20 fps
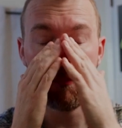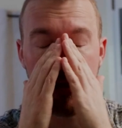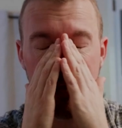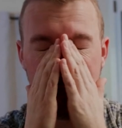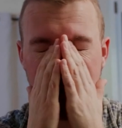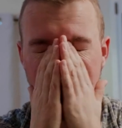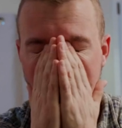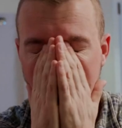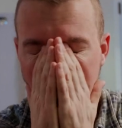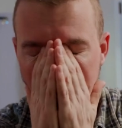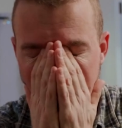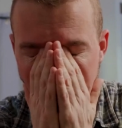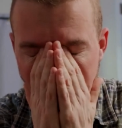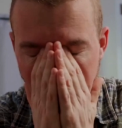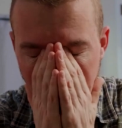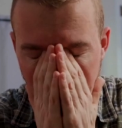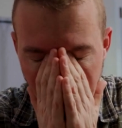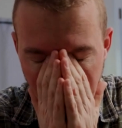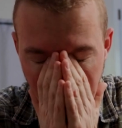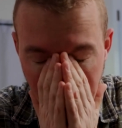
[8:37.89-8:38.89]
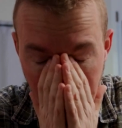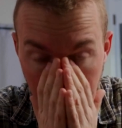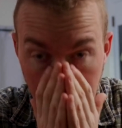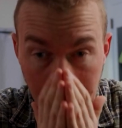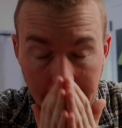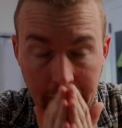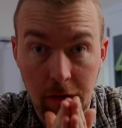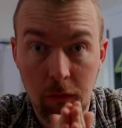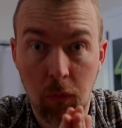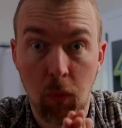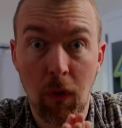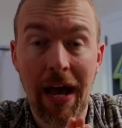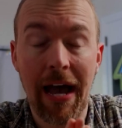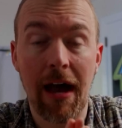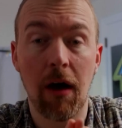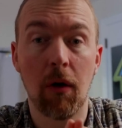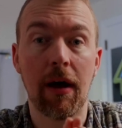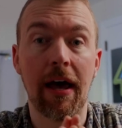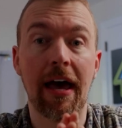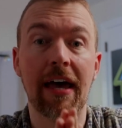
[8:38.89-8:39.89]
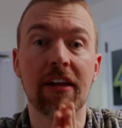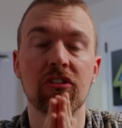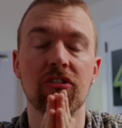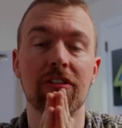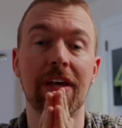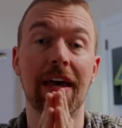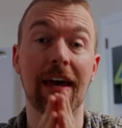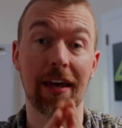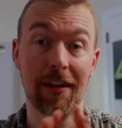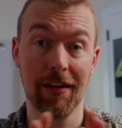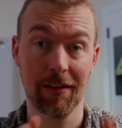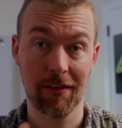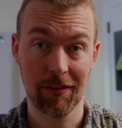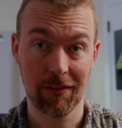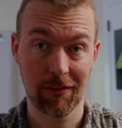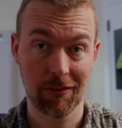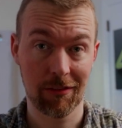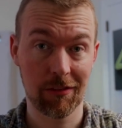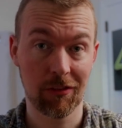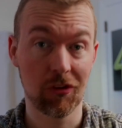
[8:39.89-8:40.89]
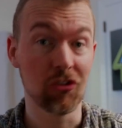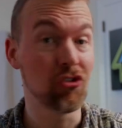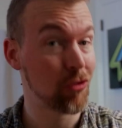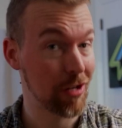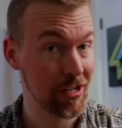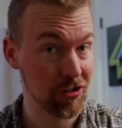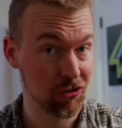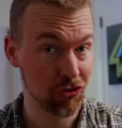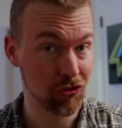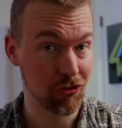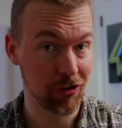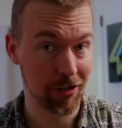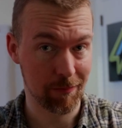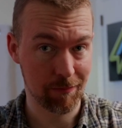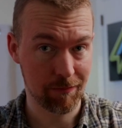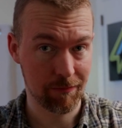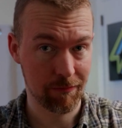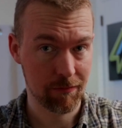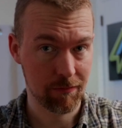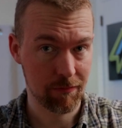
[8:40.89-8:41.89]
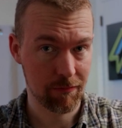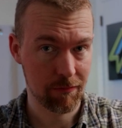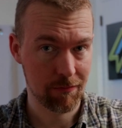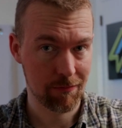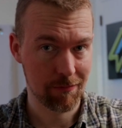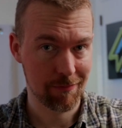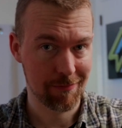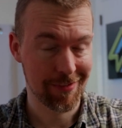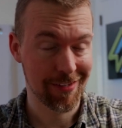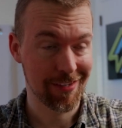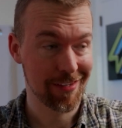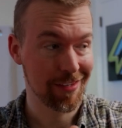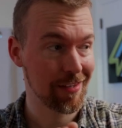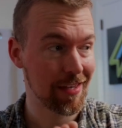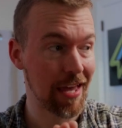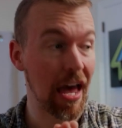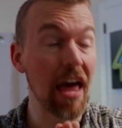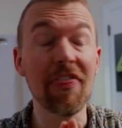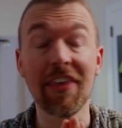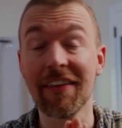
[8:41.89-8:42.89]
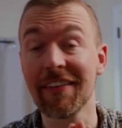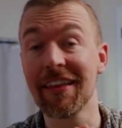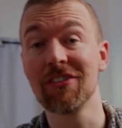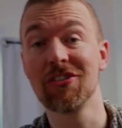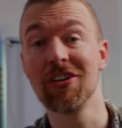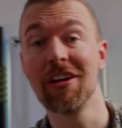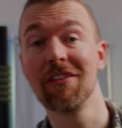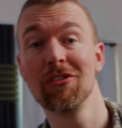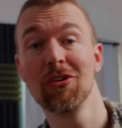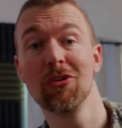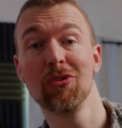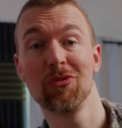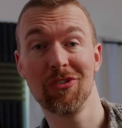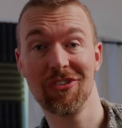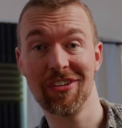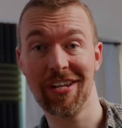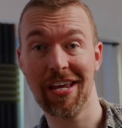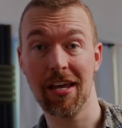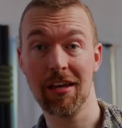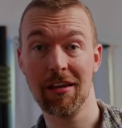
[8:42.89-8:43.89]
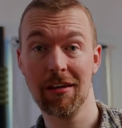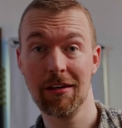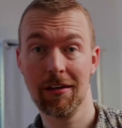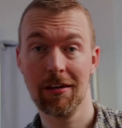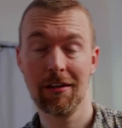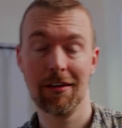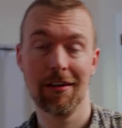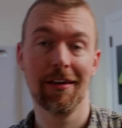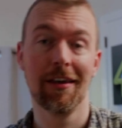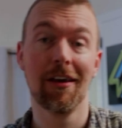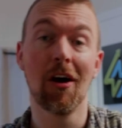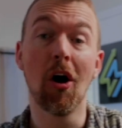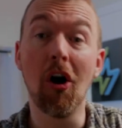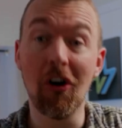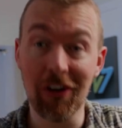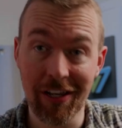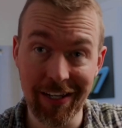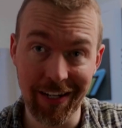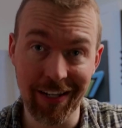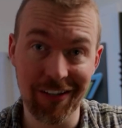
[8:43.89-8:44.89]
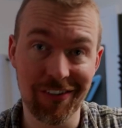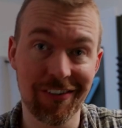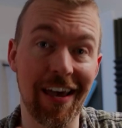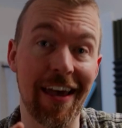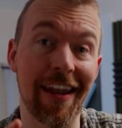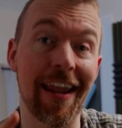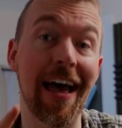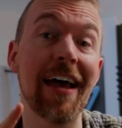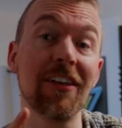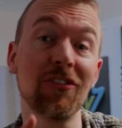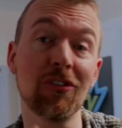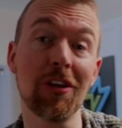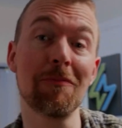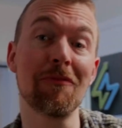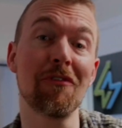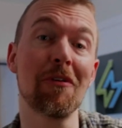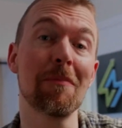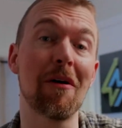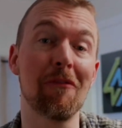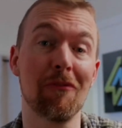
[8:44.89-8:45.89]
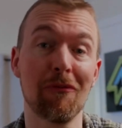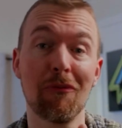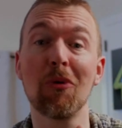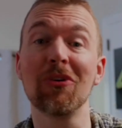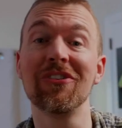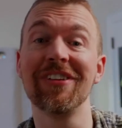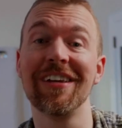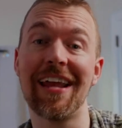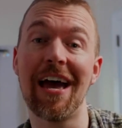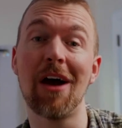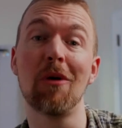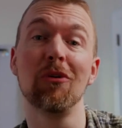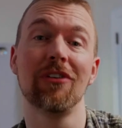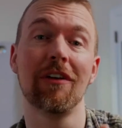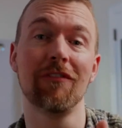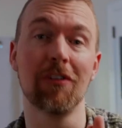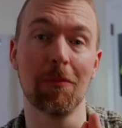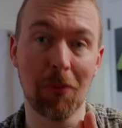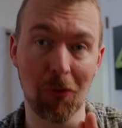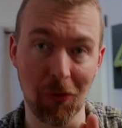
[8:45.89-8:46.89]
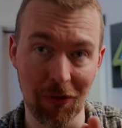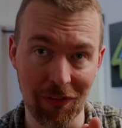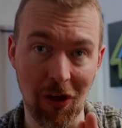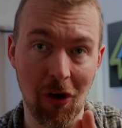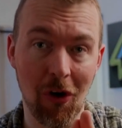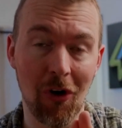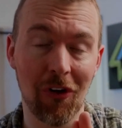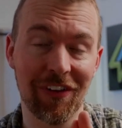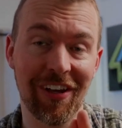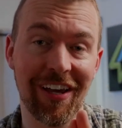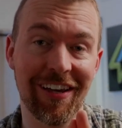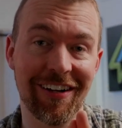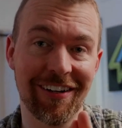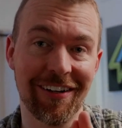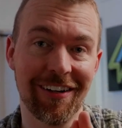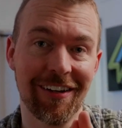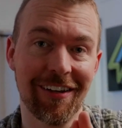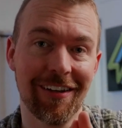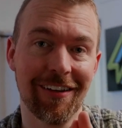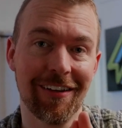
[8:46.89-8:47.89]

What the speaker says: my God, wow, I just had the strangest dream. I think that's enough news for today. All kidding aside, I slept for about 14 hours after pulling that all-nighter.